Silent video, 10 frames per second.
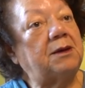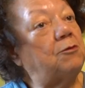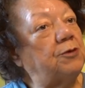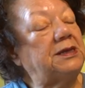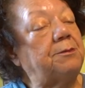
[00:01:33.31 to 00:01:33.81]

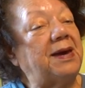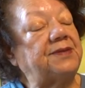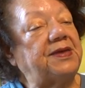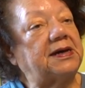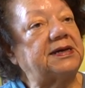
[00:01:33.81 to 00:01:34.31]
really
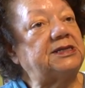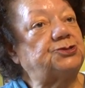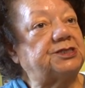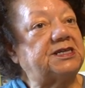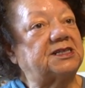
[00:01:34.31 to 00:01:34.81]
made their
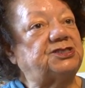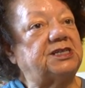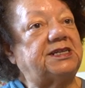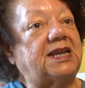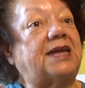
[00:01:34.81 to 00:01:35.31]

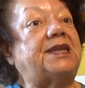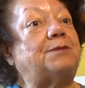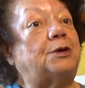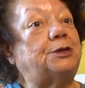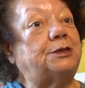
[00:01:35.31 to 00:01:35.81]
introduction at our
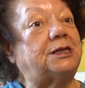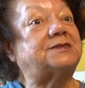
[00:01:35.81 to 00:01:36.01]
neighborhood